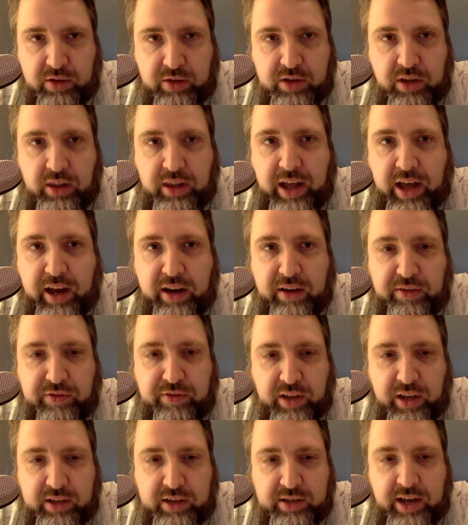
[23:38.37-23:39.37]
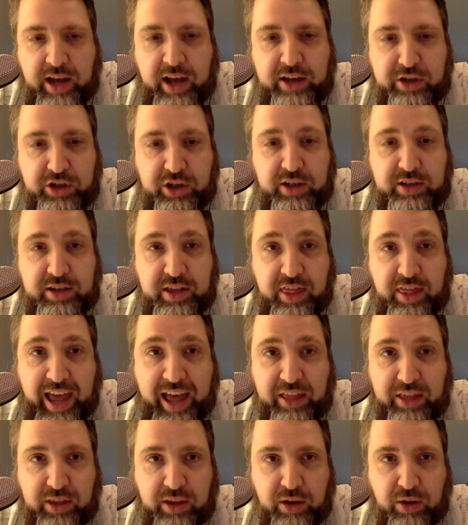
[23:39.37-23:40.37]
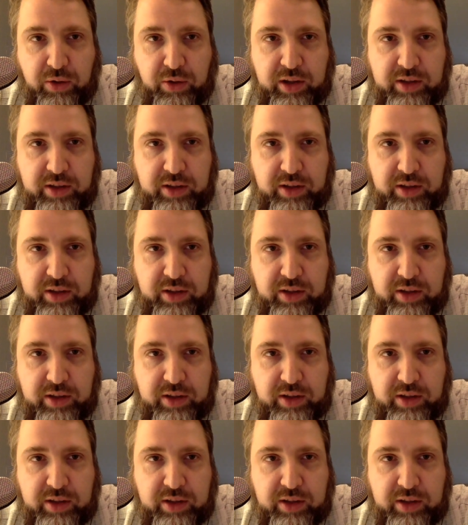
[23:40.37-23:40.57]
There's a lot of. It's not just that though.